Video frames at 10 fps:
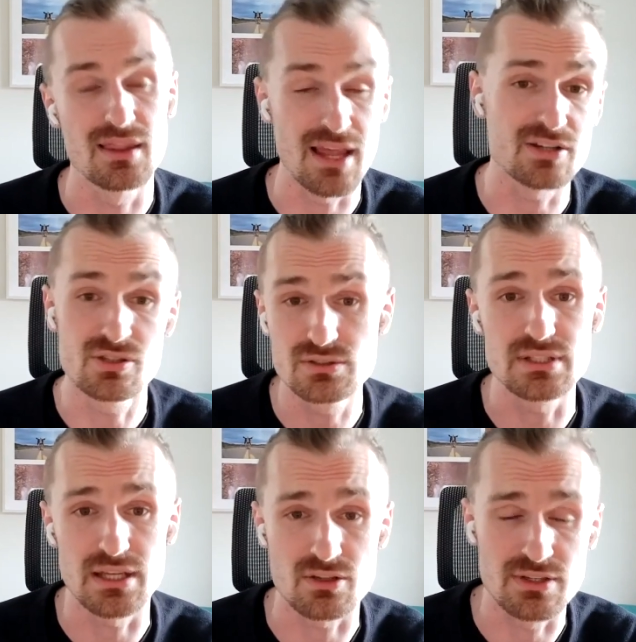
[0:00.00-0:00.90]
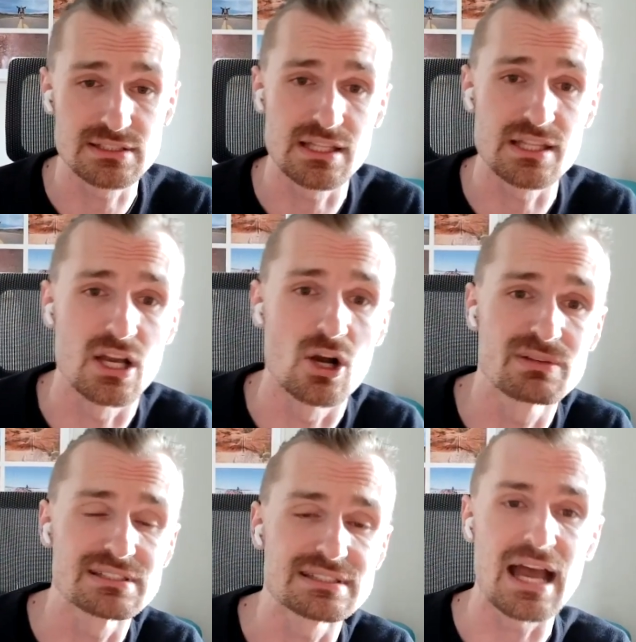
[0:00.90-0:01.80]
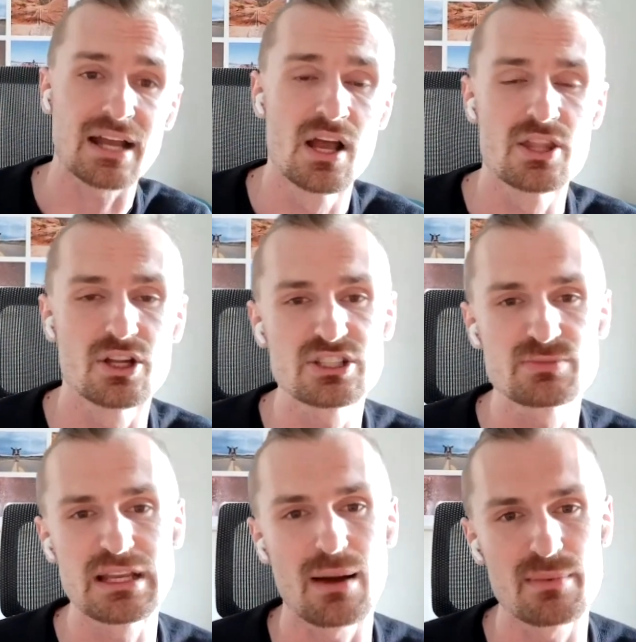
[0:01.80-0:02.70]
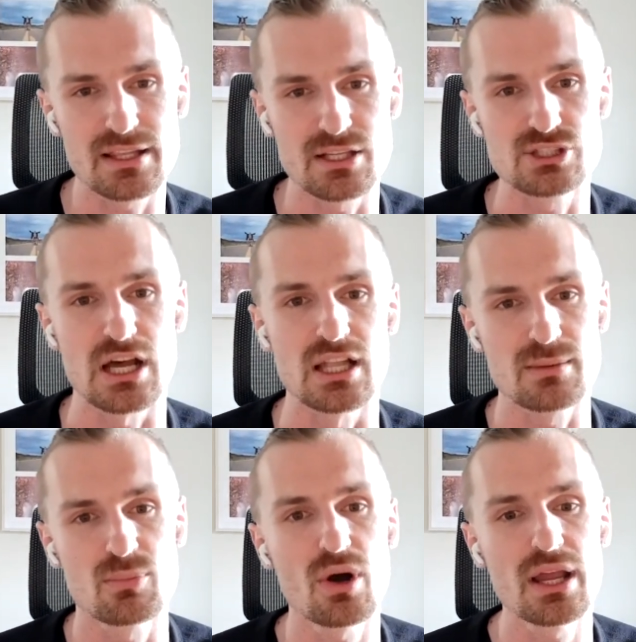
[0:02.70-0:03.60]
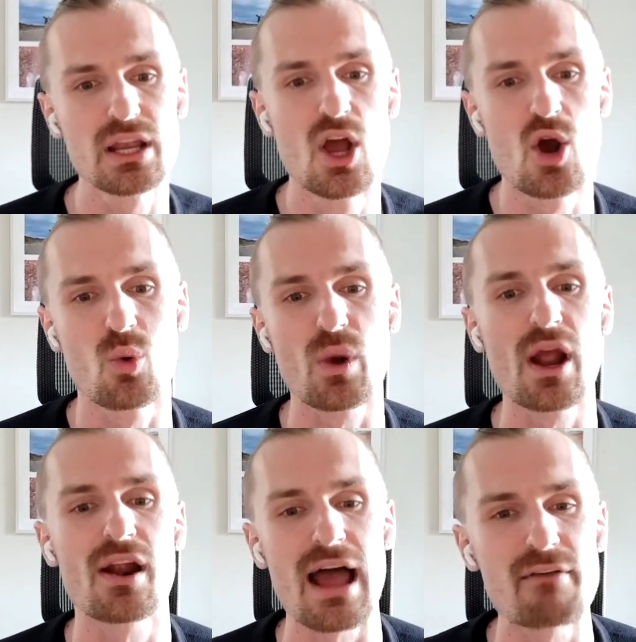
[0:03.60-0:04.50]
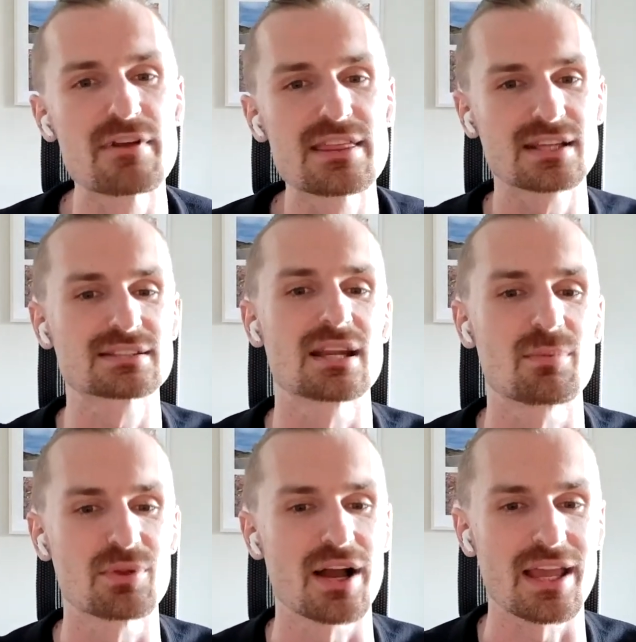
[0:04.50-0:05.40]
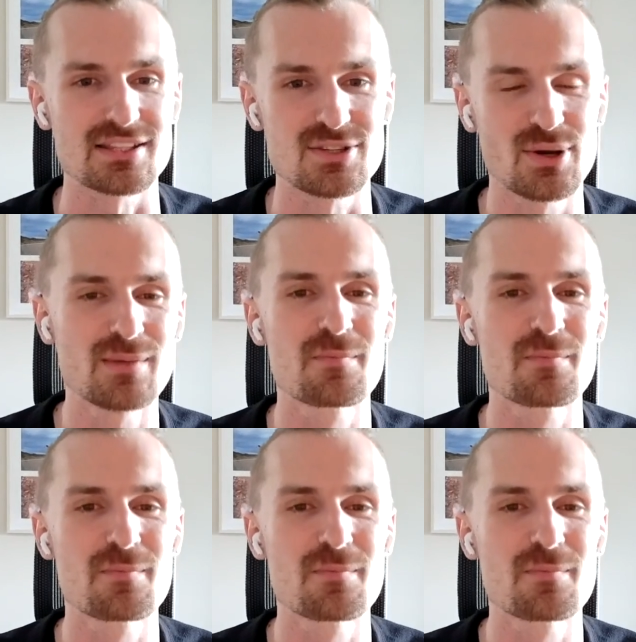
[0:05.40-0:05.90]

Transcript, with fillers: twos and increasingly the OP stack, they're just becoming this Schelling point where everything's going to plug into it.